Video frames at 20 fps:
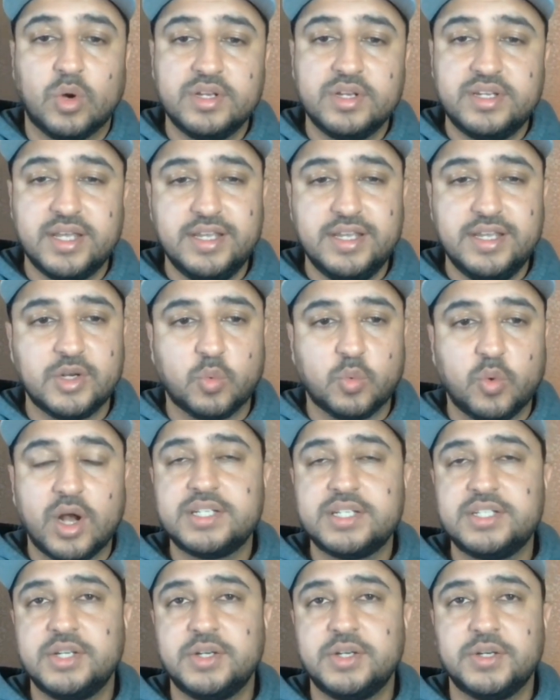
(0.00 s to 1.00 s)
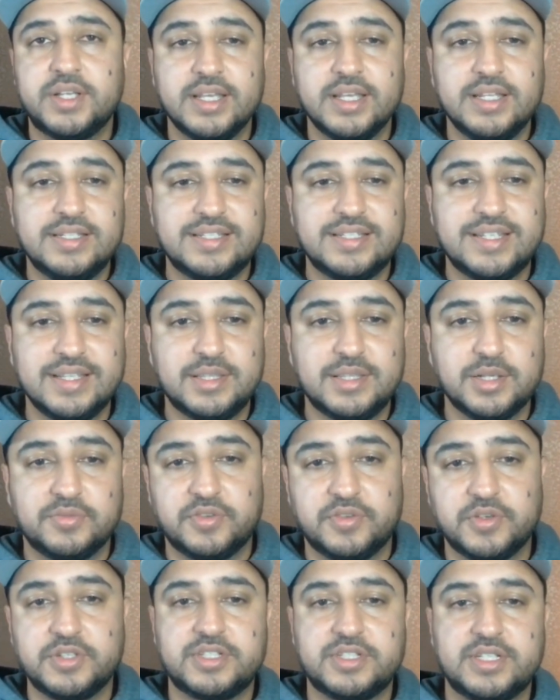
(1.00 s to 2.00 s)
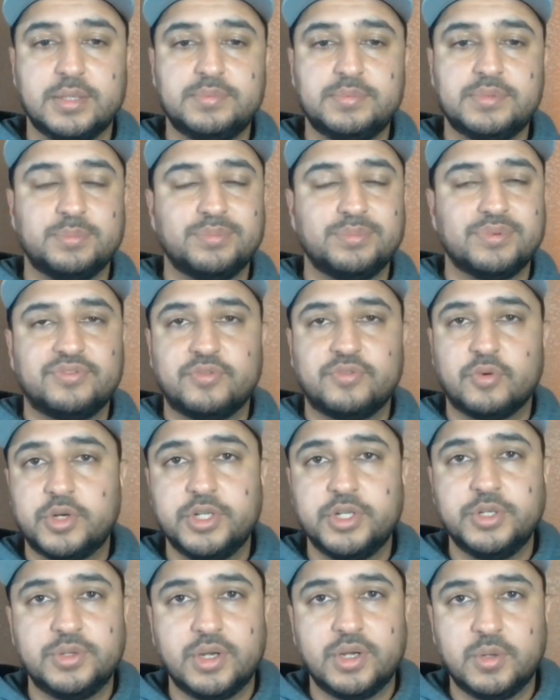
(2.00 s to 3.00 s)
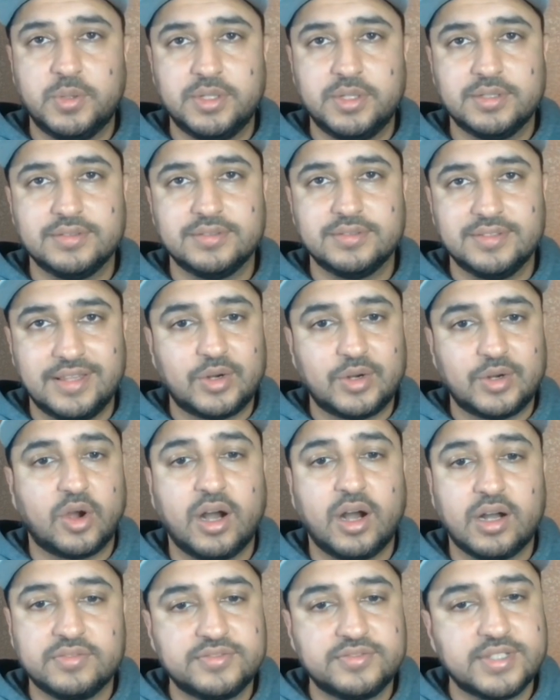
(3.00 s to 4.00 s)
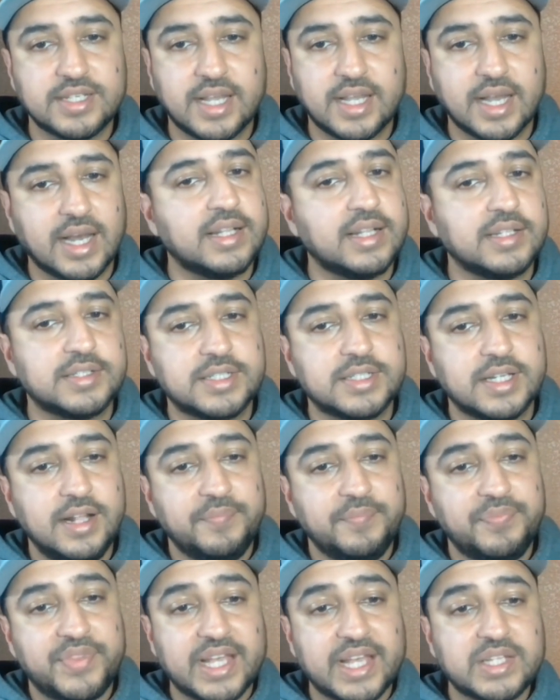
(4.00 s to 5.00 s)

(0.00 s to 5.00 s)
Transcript: One day you're watching your kids take their first steps, and before you know it, they're off to college.